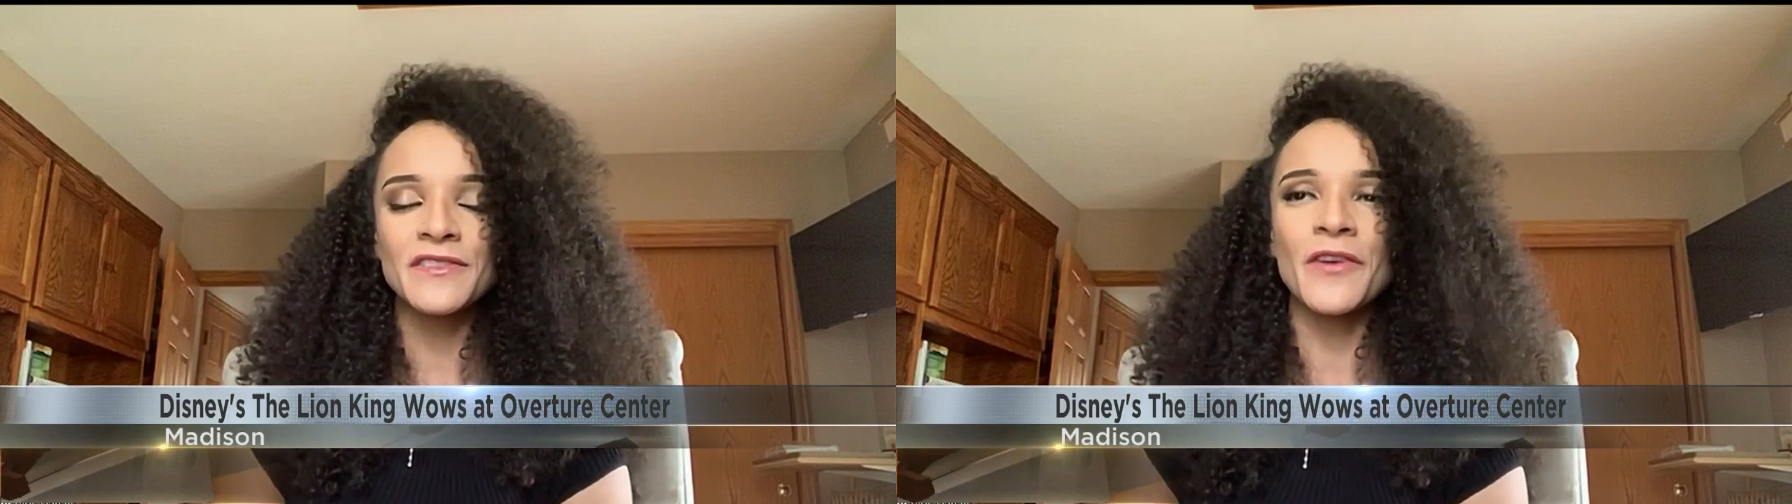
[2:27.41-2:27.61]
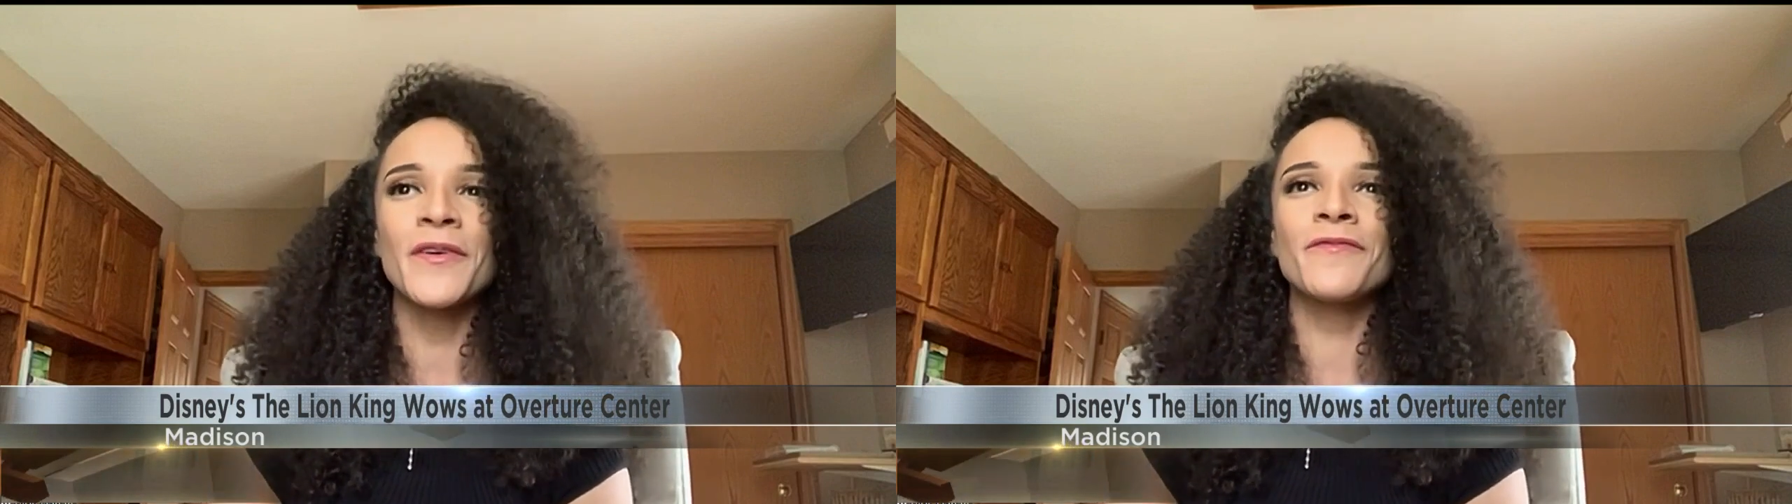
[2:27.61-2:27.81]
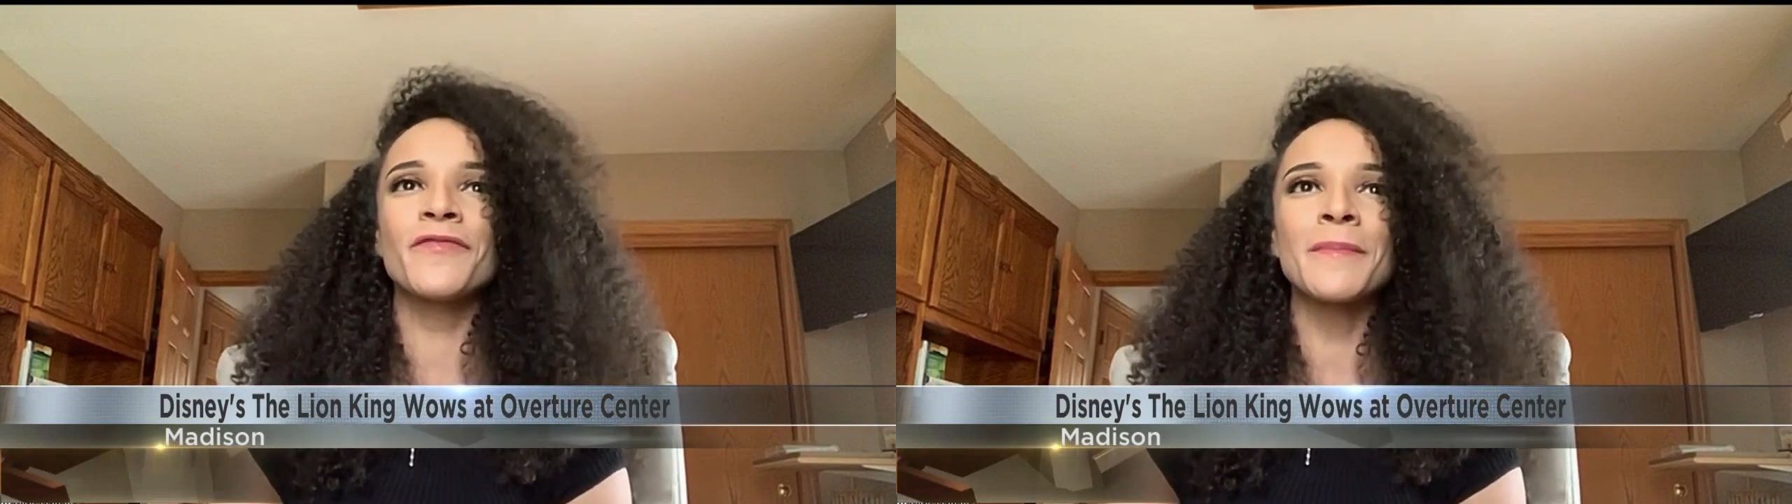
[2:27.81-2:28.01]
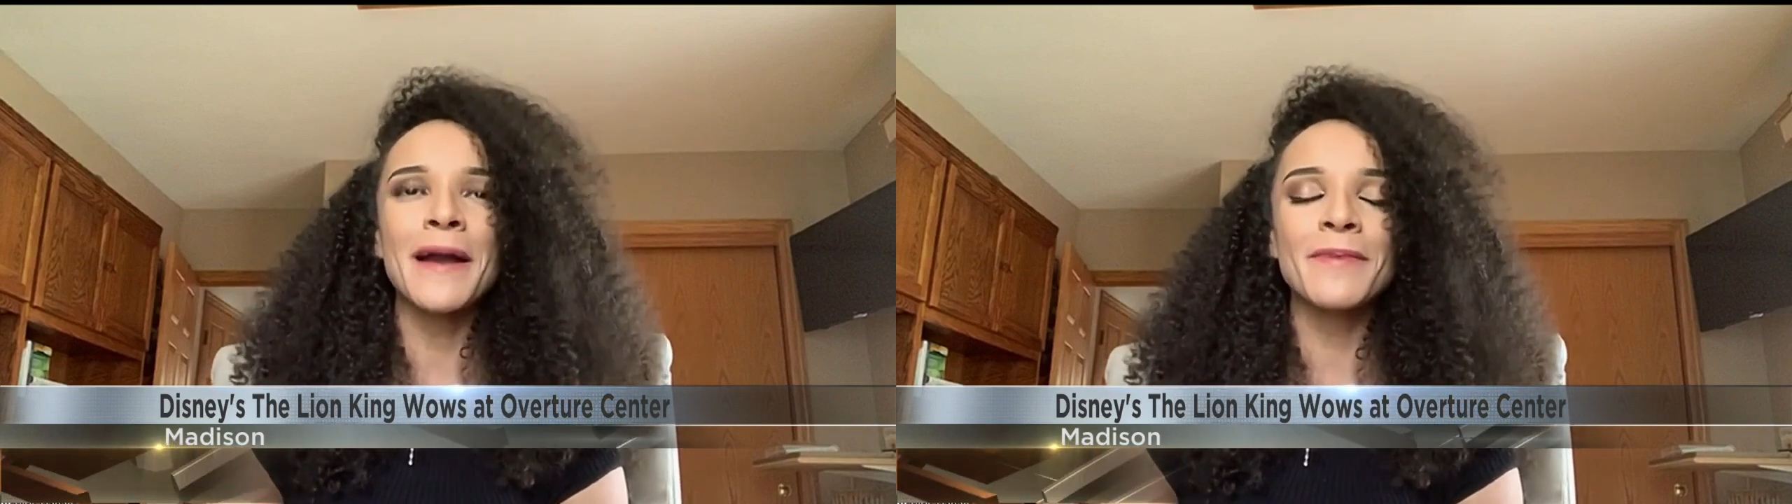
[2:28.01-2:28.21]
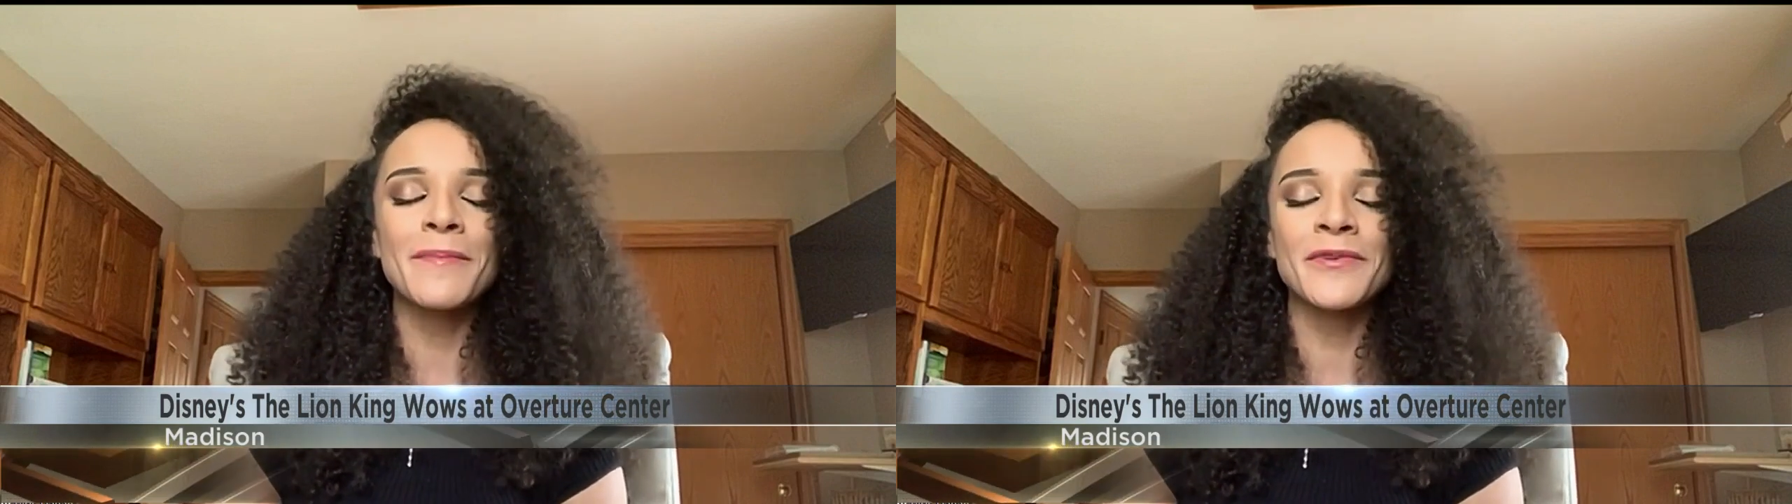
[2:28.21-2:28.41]
So, for
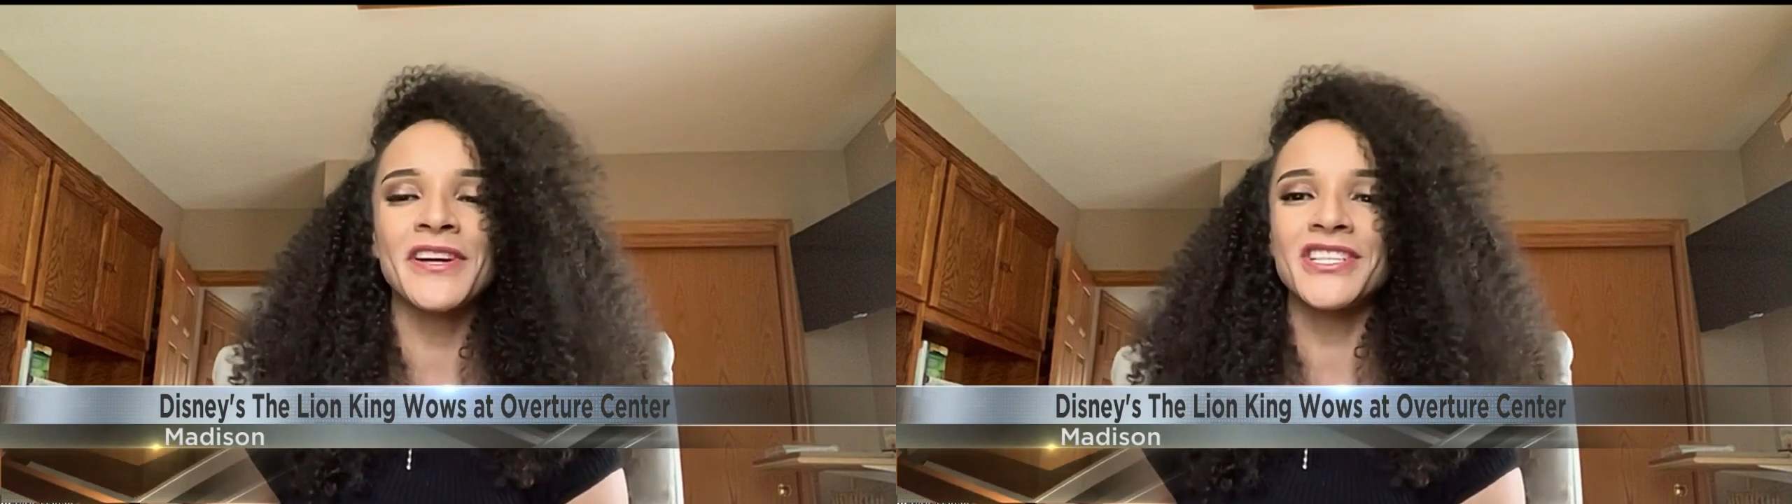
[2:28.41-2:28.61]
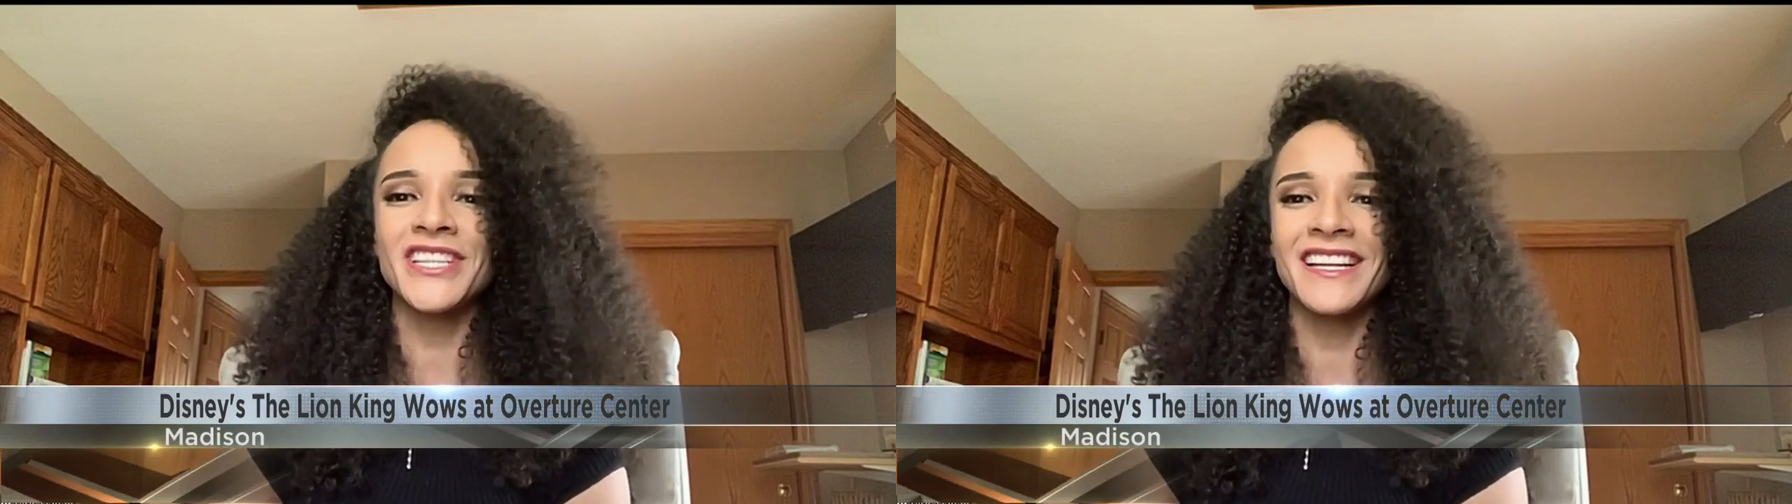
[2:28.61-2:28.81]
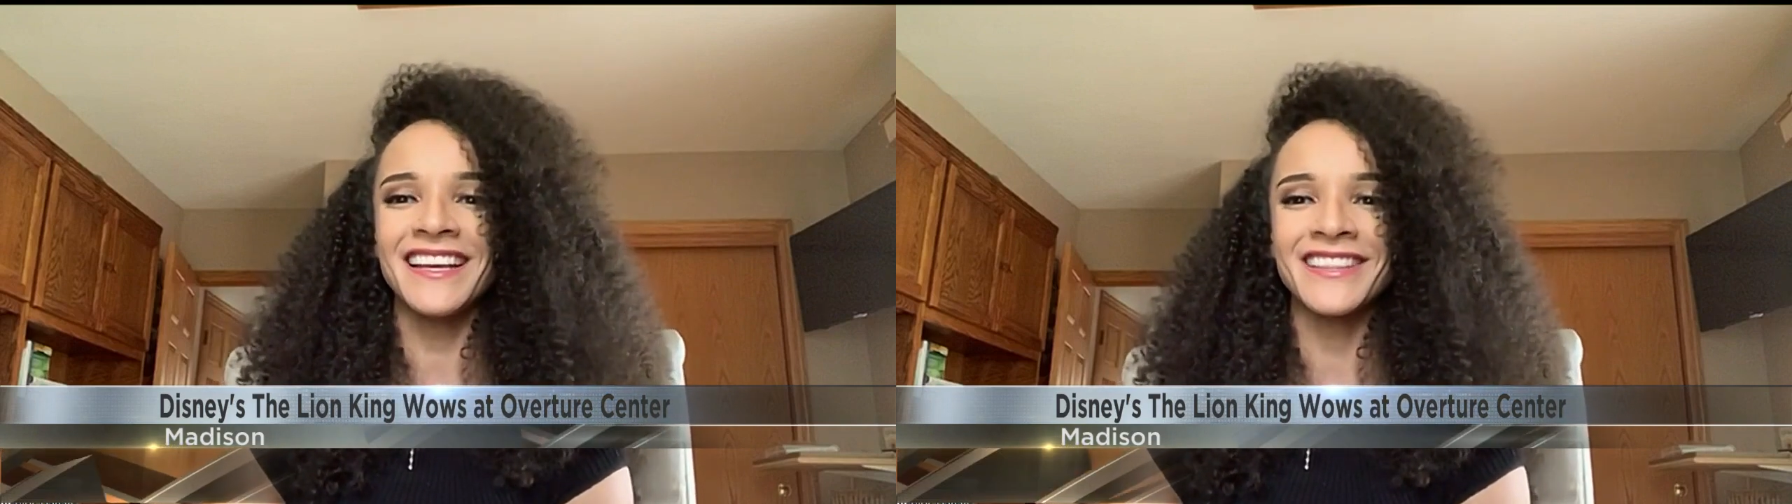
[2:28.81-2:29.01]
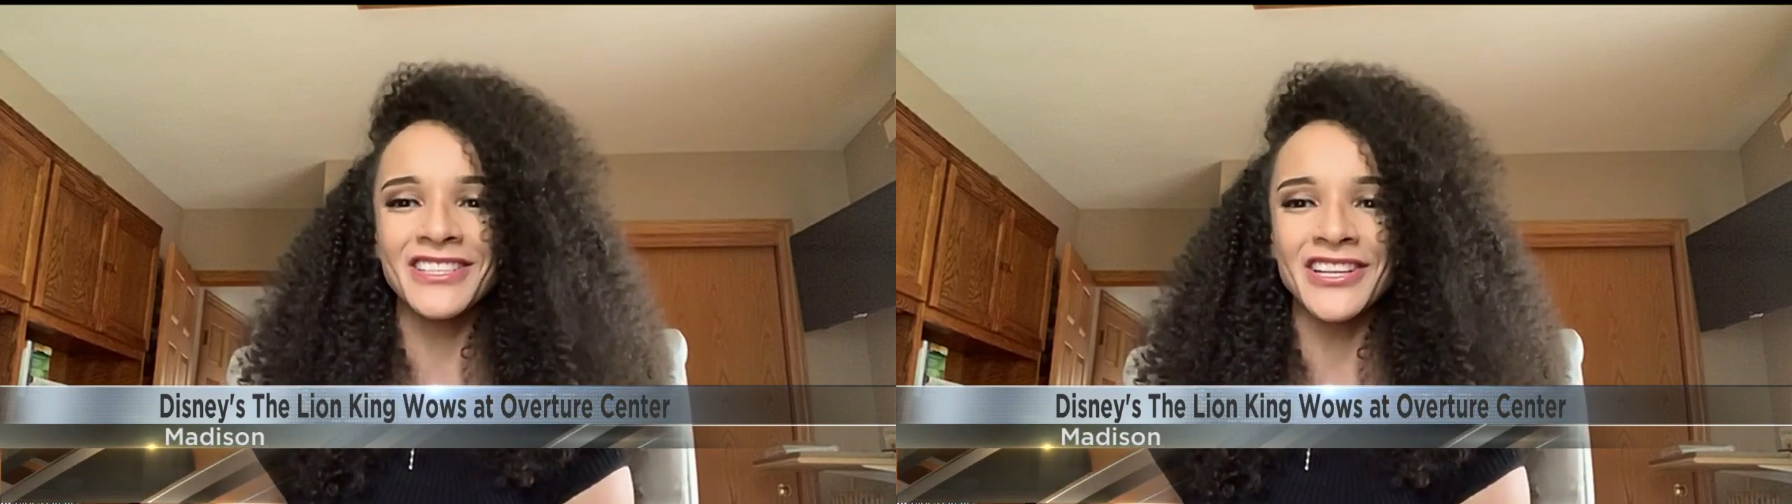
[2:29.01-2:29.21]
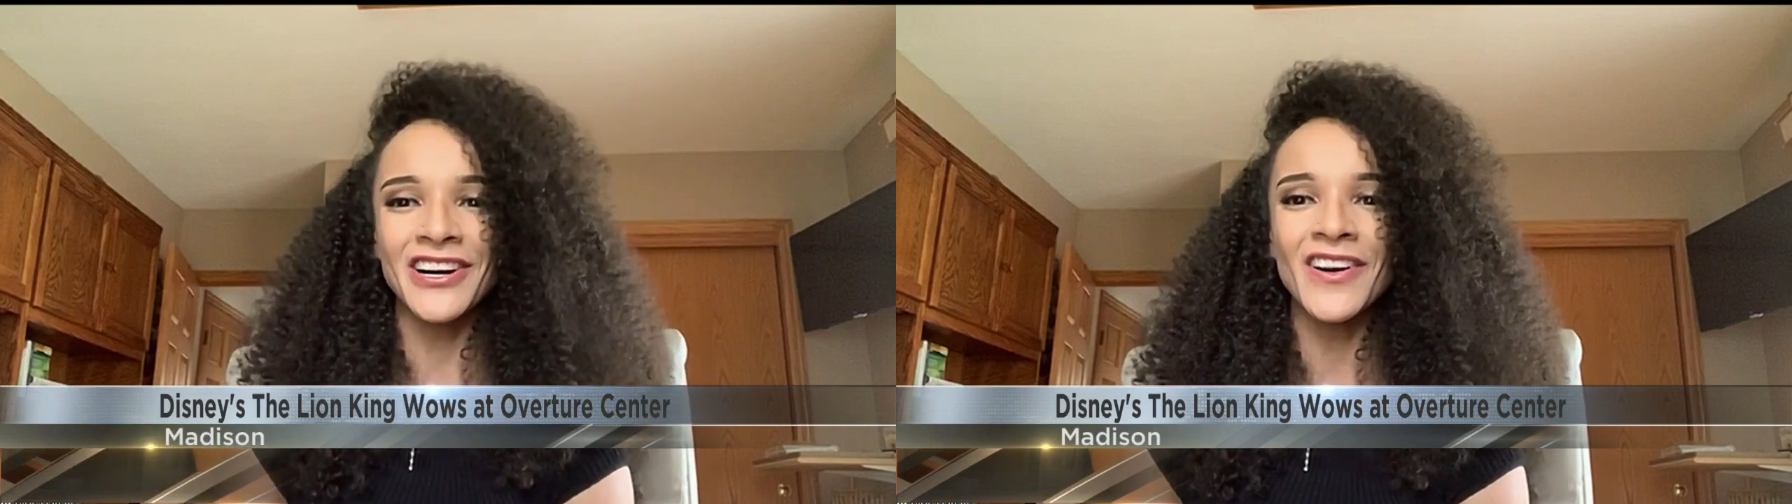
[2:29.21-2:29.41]
my preparation in the
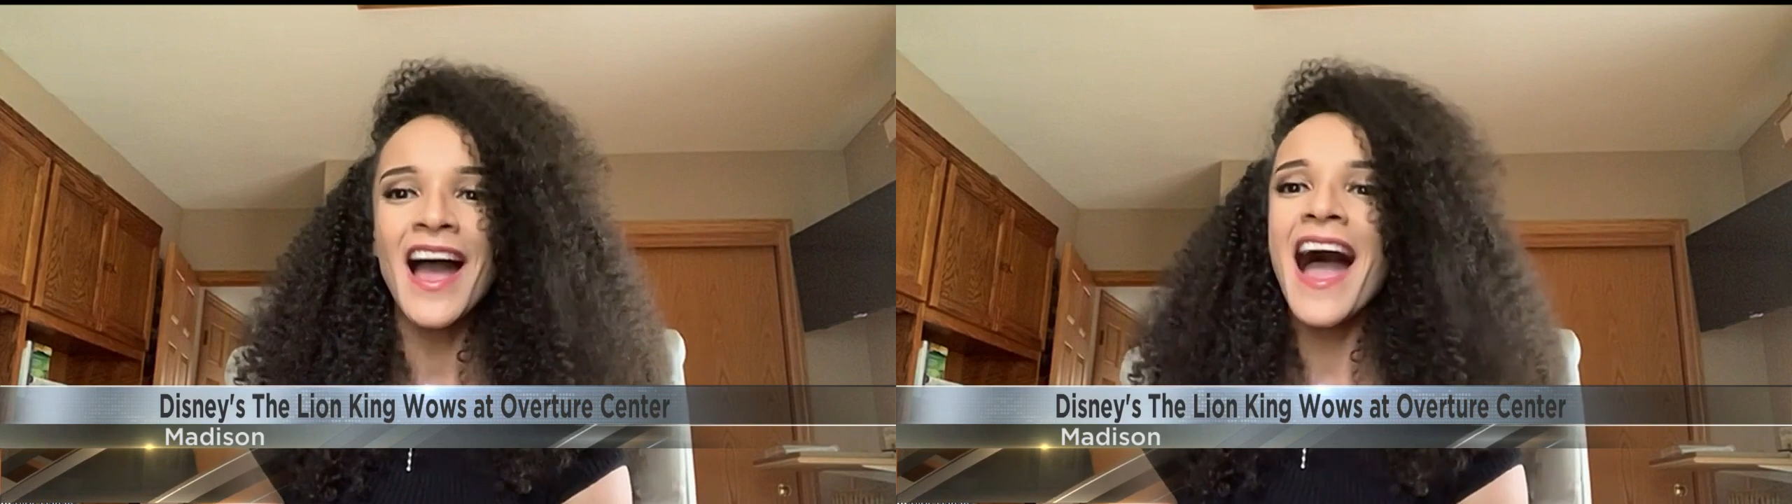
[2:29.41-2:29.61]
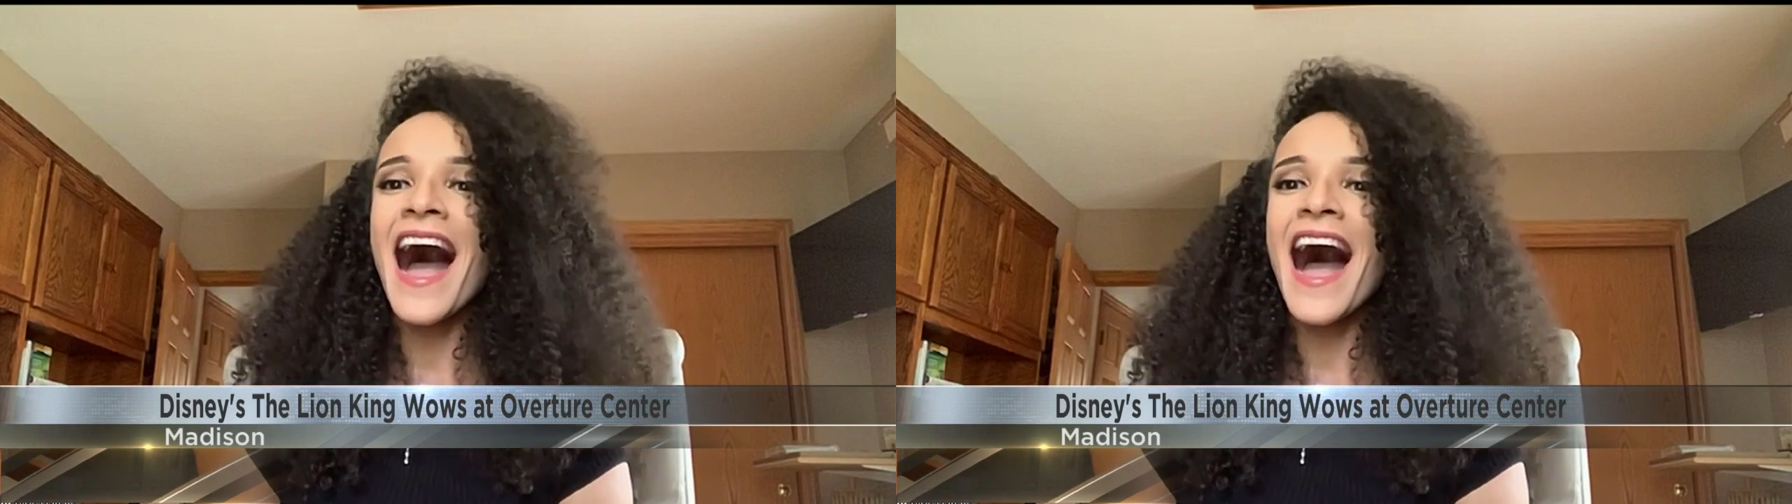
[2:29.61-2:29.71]
show,